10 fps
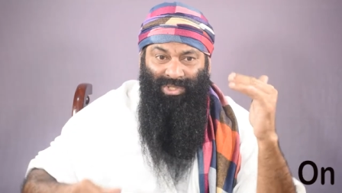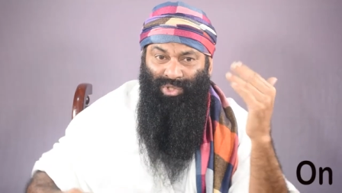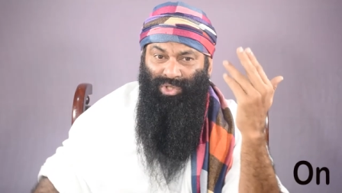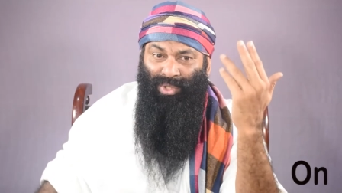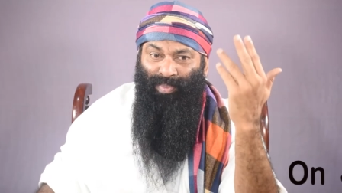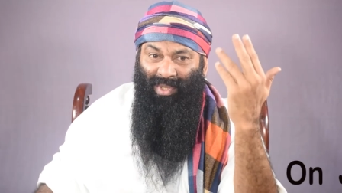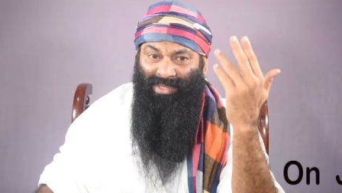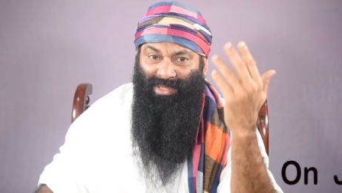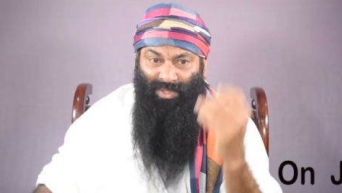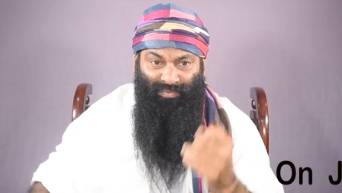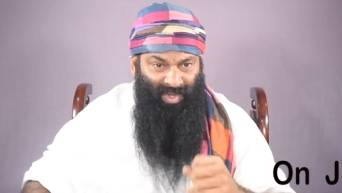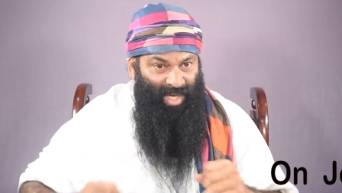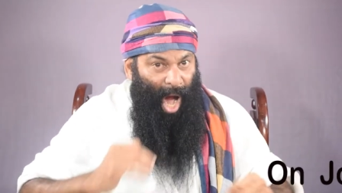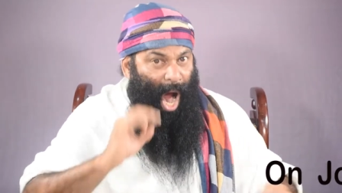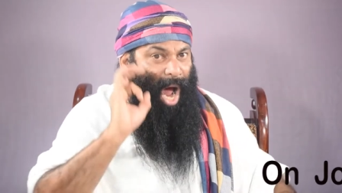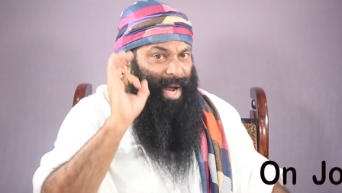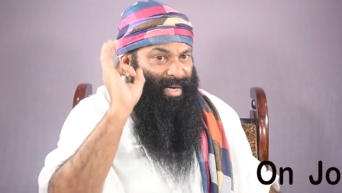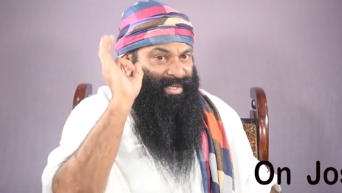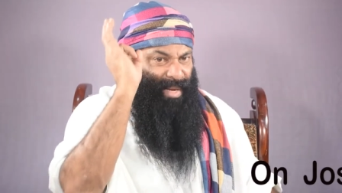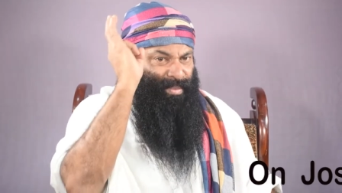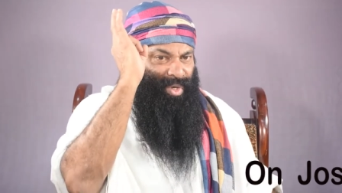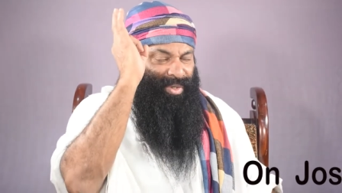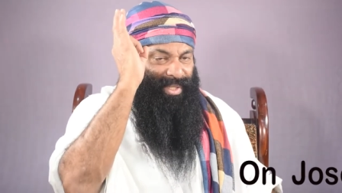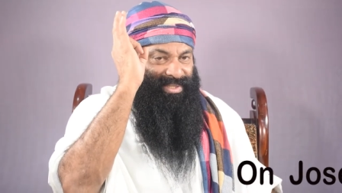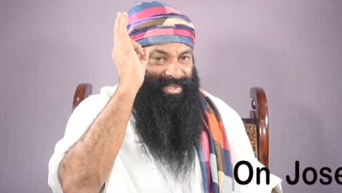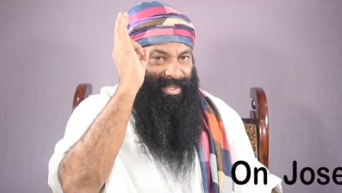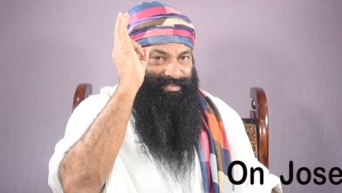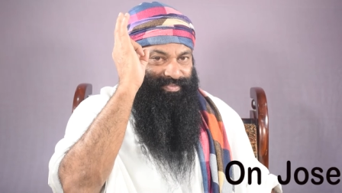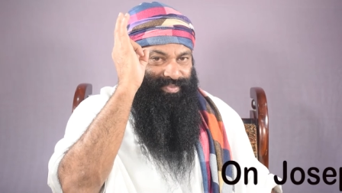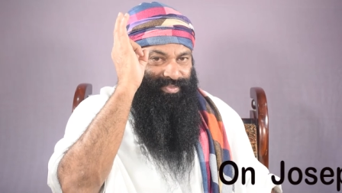Joseph Pulitzer says, we are a democracy.